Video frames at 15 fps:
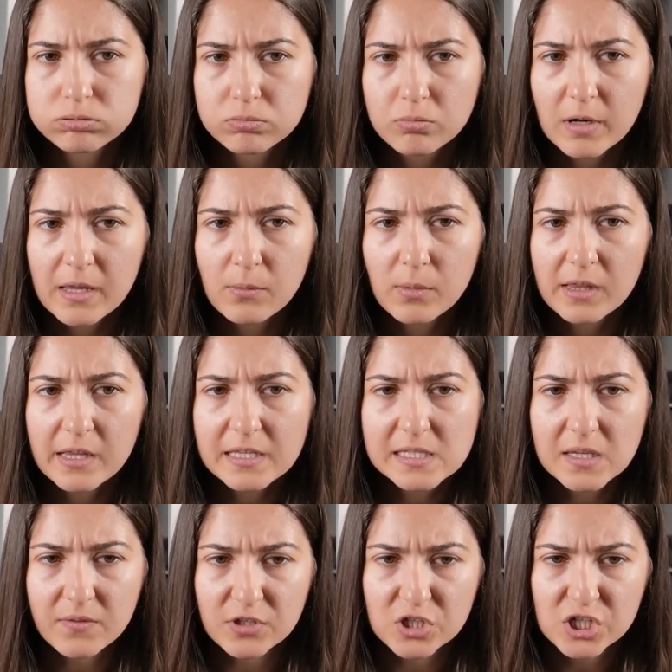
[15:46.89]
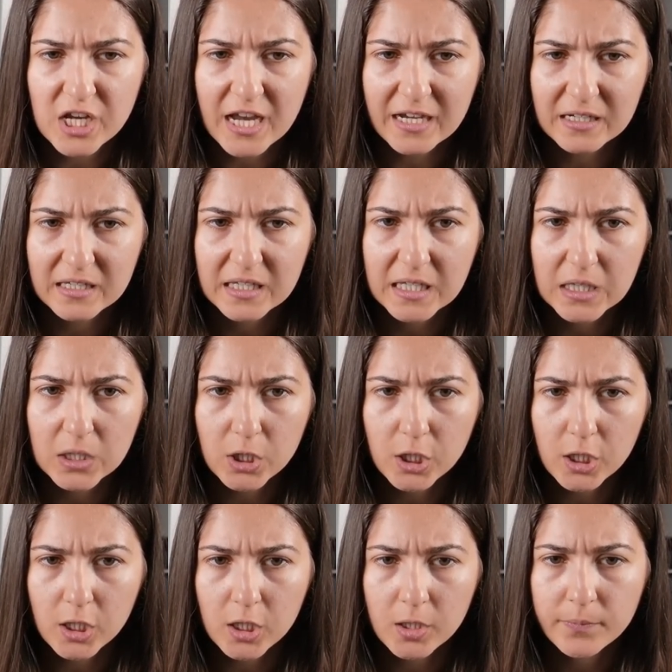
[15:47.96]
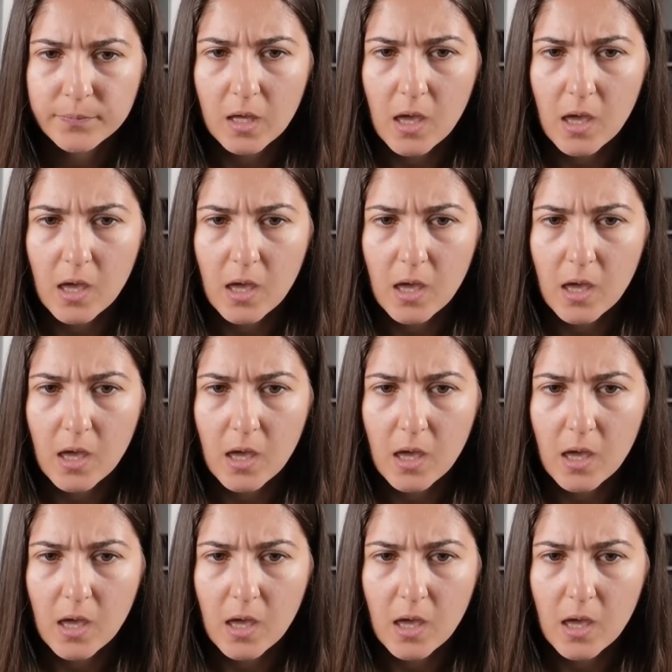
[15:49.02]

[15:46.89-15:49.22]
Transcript: Well, let's give a check here,